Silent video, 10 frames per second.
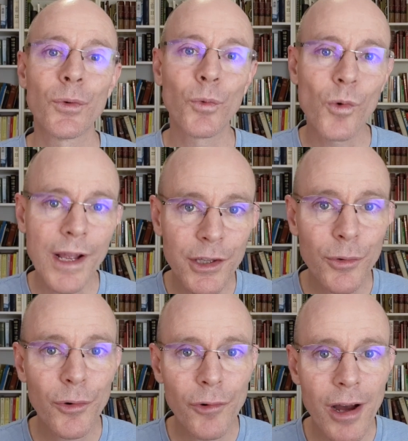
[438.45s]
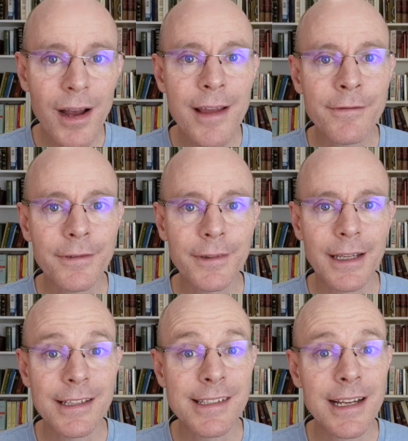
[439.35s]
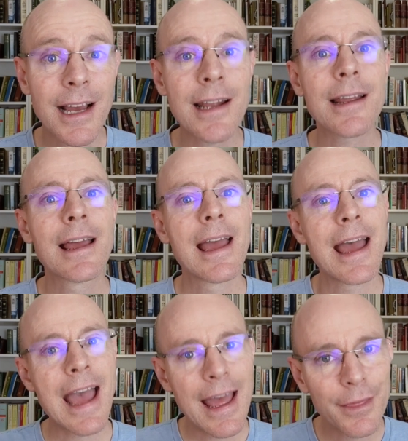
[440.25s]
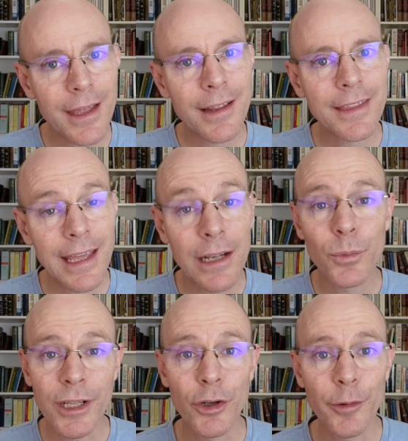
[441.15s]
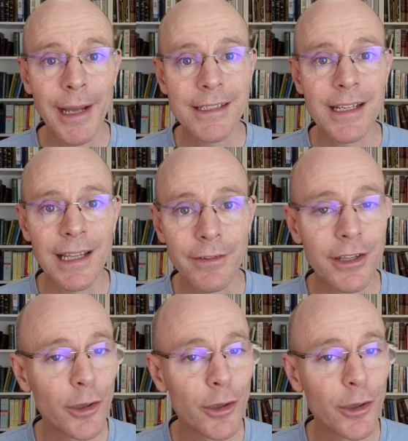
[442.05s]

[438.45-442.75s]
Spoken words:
when you arrive at the start and then at the end when you're about to leave.